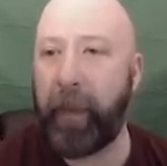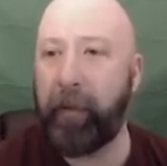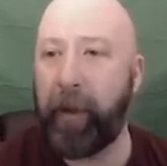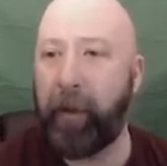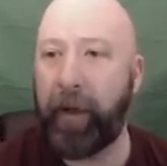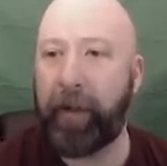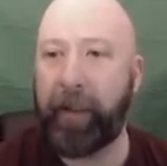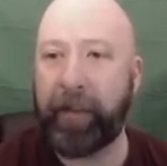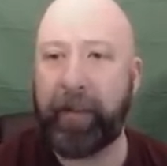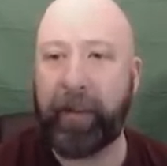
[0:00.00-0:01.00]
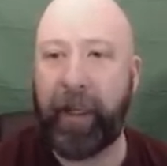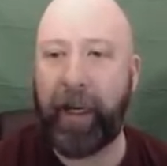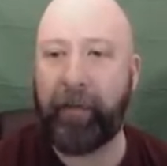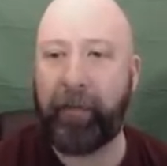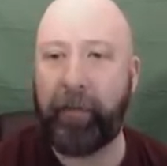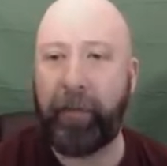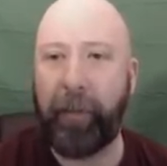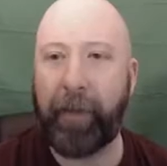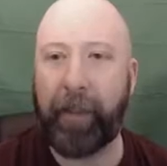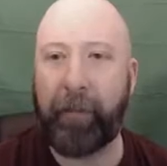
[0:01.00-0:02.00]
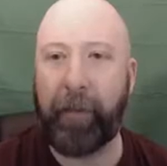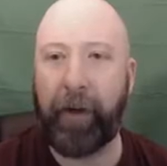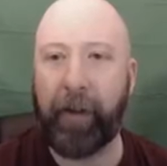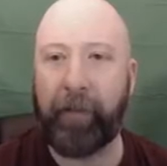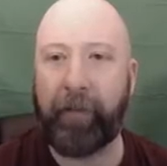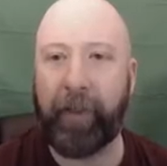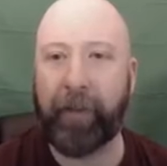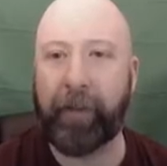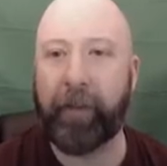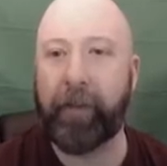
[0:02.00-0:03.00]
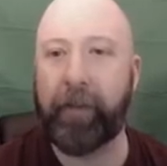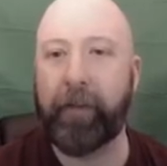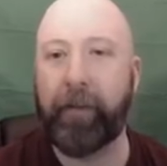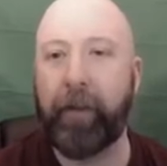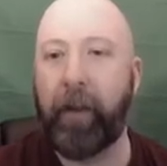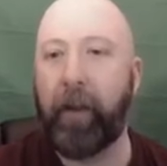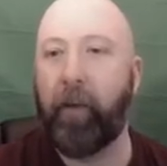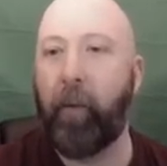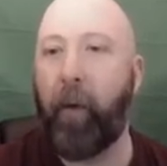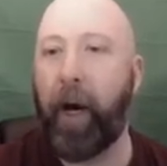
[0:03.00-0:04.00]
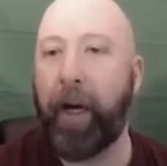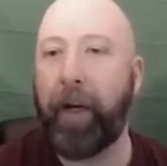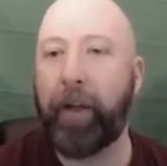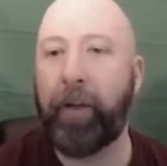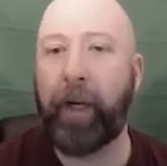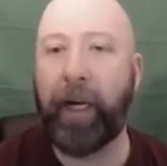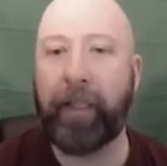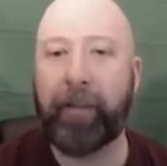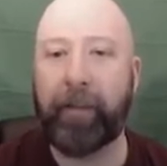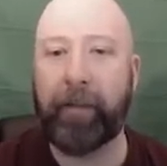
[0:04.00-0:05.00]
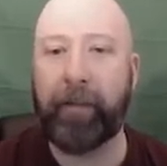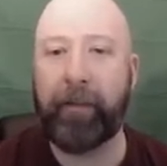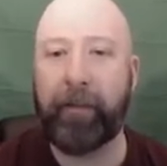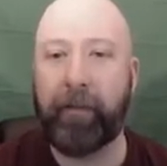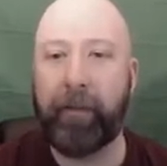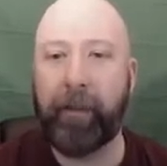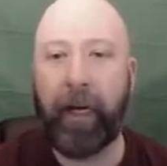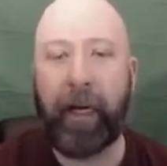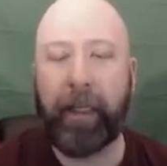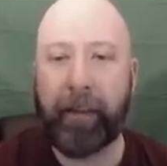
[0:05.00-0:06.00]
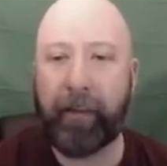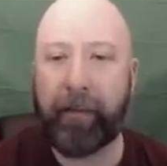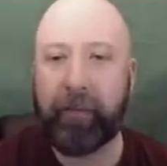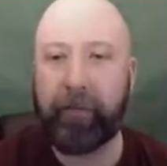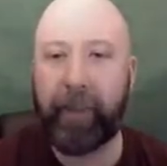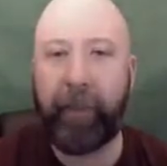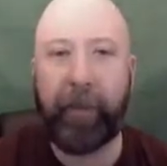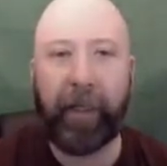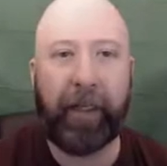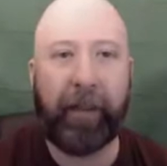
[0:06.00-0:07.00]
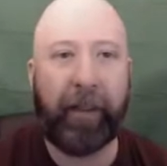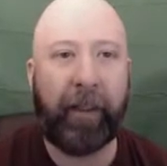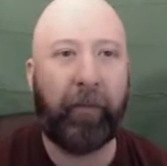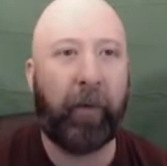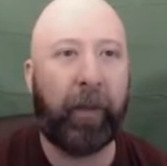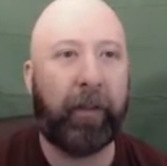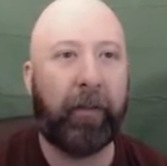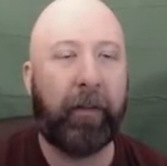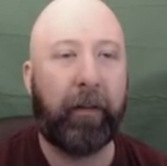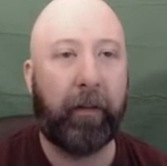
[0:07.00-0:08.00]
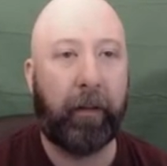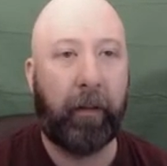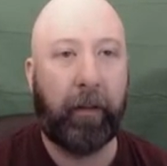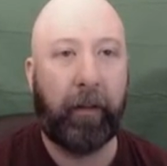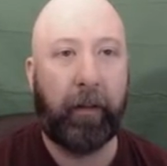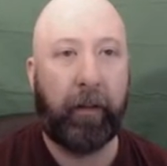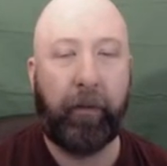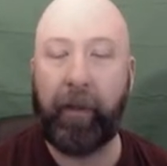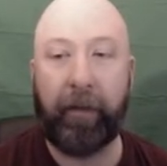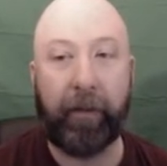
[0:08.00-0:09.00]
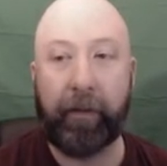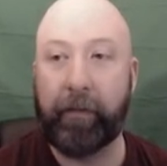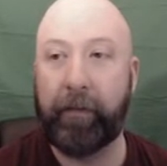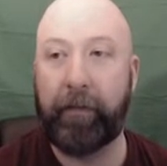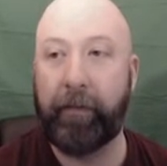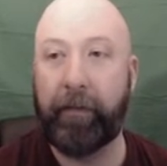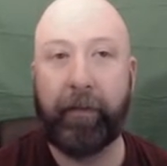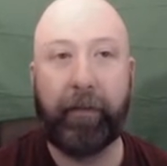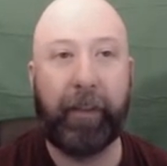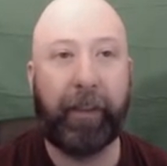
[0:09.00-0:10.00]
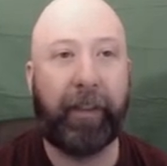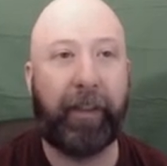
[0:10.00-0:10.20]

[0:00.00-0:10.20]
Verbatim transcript: But one of the things is a lot of pumping the ball upfield. Why are you guys not keeping it him... Whatever. That's